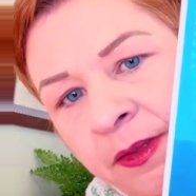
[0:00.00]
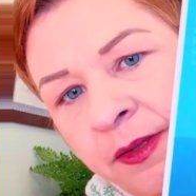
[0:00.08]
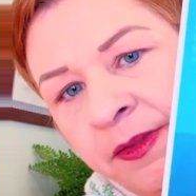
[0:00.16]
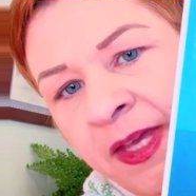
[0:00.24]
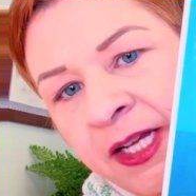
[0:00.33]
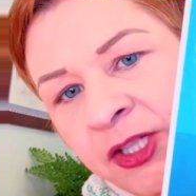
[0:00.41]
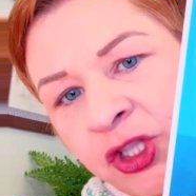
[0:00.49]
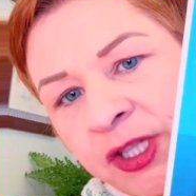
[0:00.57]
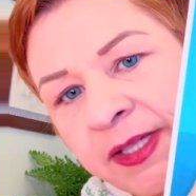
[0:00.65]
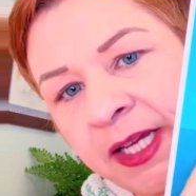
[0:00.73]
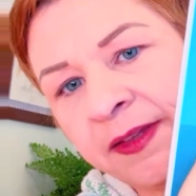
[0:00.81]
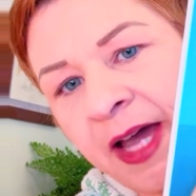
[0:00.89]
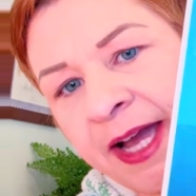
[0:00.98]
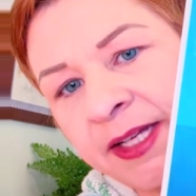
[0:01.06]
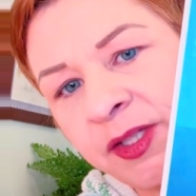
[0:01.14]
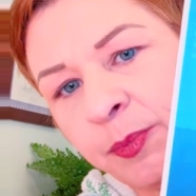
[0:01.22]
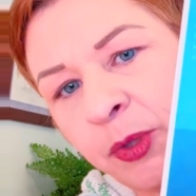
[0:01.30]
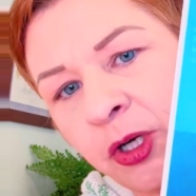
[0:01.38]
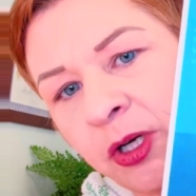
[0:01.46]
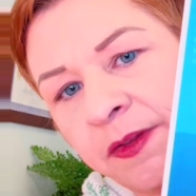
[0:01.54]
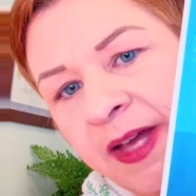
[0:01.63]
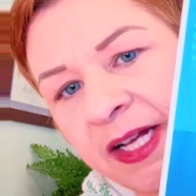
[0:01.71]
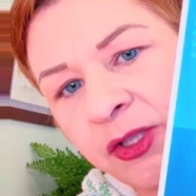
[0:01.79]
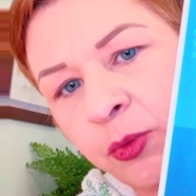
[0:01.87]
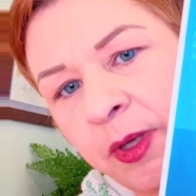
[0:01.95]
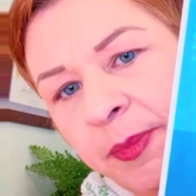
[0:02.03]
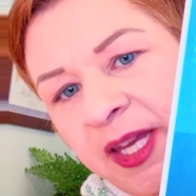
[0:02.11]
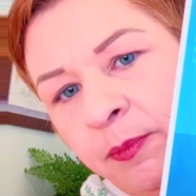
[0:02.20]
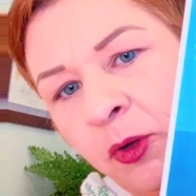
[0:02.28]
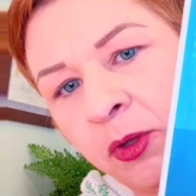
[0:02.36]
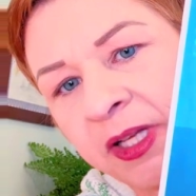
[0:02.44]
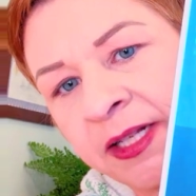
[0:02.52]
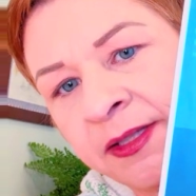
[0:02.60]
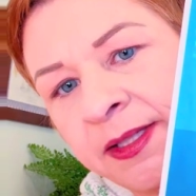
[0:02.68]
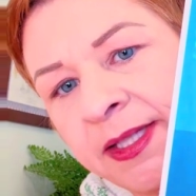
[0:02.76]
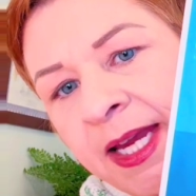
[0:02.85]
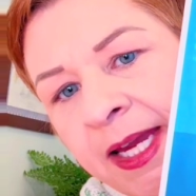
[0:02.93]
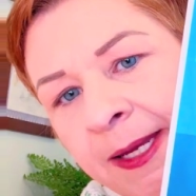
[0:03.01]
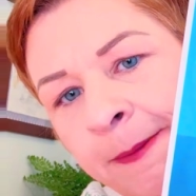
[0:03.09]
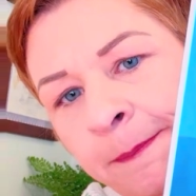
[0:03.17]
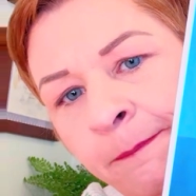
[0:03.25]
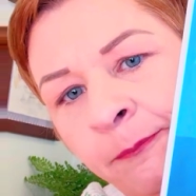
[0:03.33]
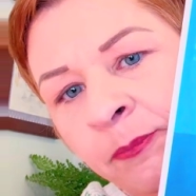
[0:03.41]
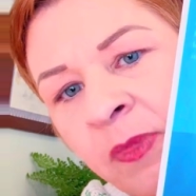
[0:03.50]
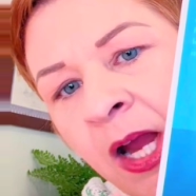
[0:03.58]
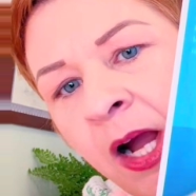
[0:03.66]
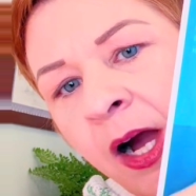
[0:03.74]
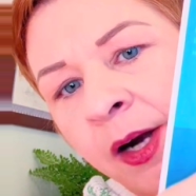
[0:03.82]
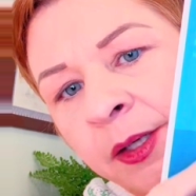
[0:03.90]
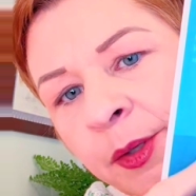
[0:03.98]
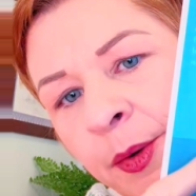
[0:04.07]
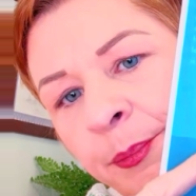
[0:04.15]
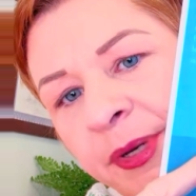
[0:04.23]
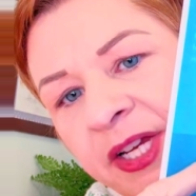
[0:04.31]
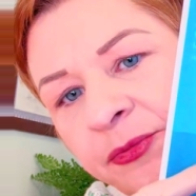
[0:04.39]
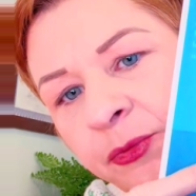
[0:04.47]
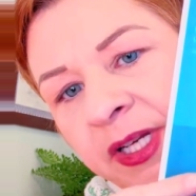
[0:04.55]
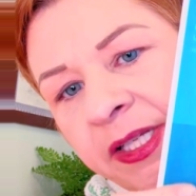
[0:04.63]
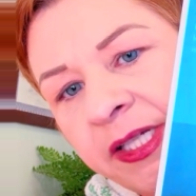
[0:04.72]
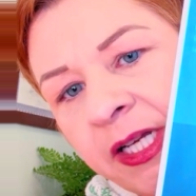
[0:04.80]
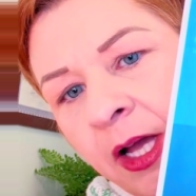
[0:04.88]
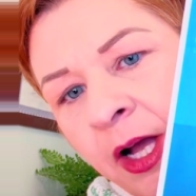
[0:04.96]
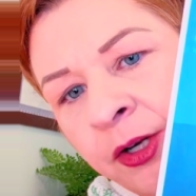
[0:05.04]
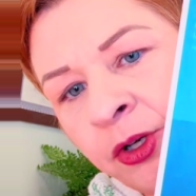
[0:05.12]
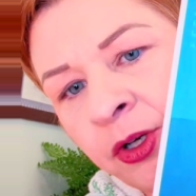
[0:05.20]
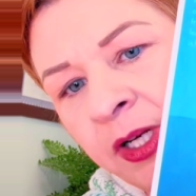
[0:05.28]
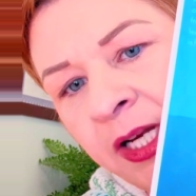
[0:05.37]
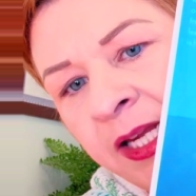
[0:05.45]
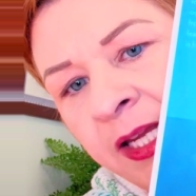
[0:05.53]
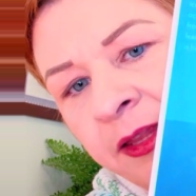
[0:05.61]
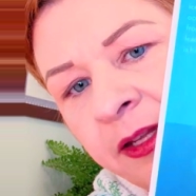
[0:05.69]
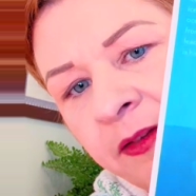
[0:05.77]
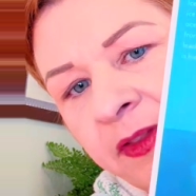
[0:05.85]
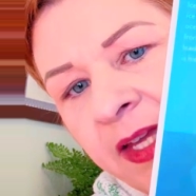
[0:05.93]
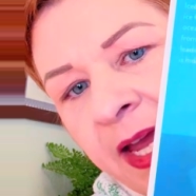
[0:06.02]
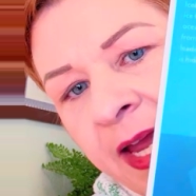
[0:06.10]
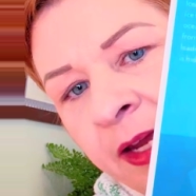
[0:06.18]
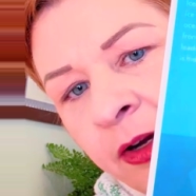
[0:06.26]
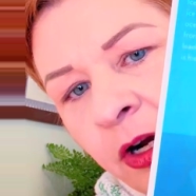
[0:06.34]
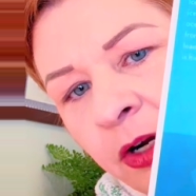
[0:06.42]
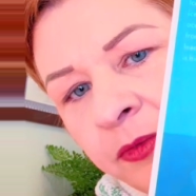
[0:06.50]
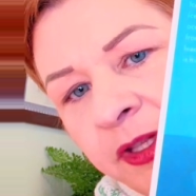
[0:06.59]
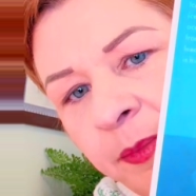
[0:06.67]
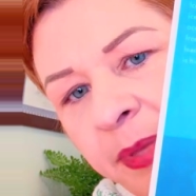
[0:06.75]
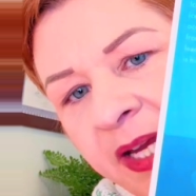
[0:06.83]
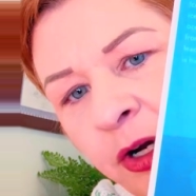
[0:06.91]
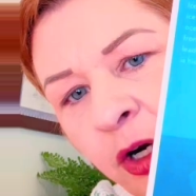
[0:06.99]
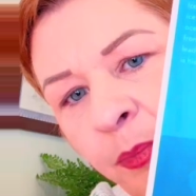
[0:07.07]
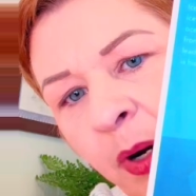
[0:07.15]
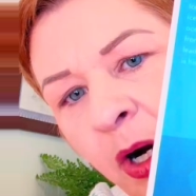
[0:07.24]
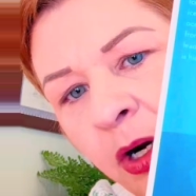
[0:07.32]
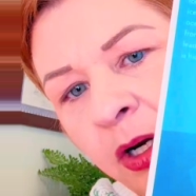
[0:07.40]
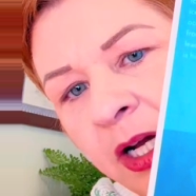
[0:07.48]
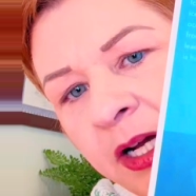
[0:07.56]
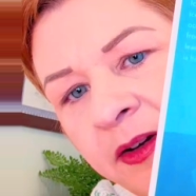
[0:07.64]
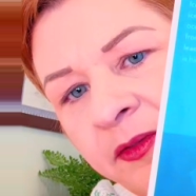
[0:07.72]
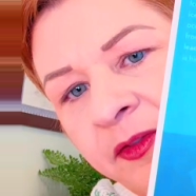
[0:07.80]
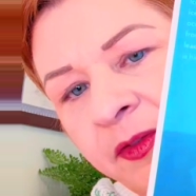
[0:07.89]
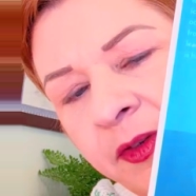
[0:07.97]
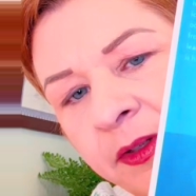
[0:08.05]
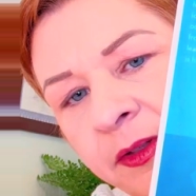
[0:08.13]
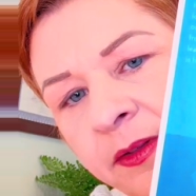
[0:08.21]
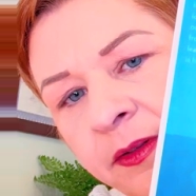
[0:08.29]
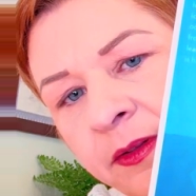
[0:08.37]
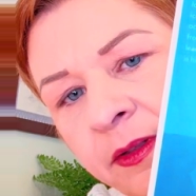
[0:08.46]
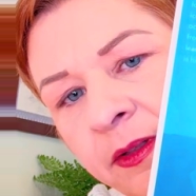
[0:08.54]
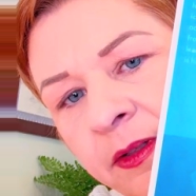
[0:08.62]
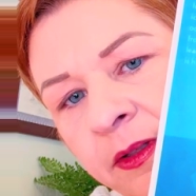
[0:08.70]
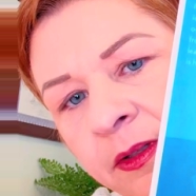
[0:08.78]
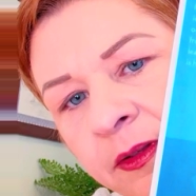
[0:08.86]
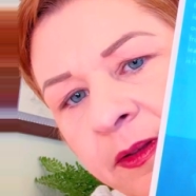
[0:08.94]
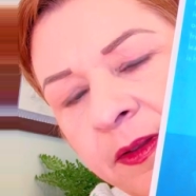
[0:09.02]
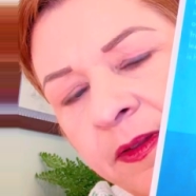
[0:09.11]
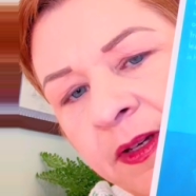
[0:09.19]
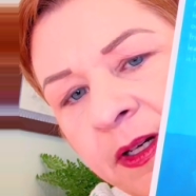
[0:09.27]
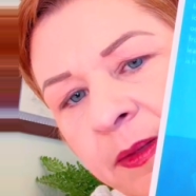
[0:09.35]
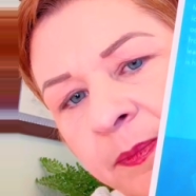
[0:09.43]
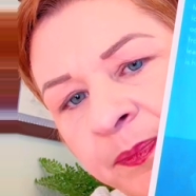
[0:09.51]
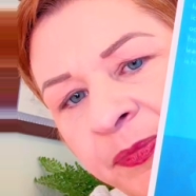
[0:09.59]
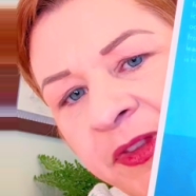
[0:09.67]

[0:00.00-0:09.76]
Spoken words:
that just like the iceberg, that's what people can see. But if we dig underneath of the anger, the bigger part of the